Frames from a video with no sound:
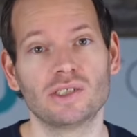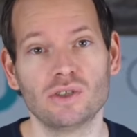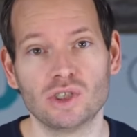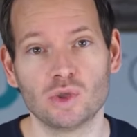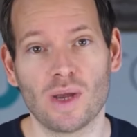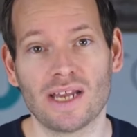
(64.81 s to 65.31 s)
a
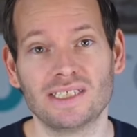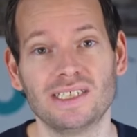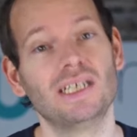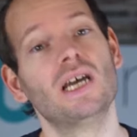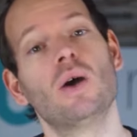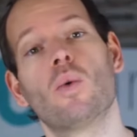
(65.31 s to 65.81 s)
good
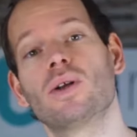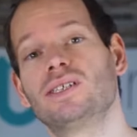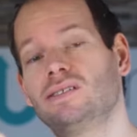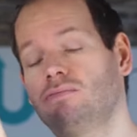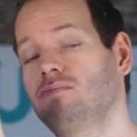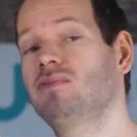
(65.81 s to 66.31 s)
strategy,
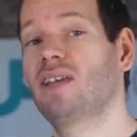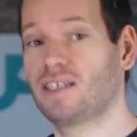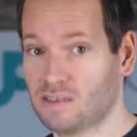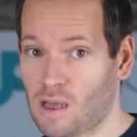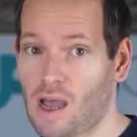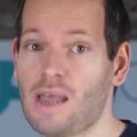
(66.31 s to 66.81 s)
which
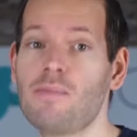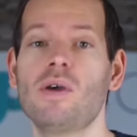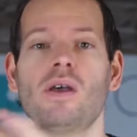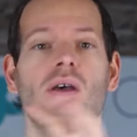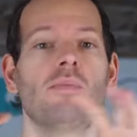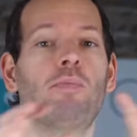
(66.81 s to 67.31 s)
takes time,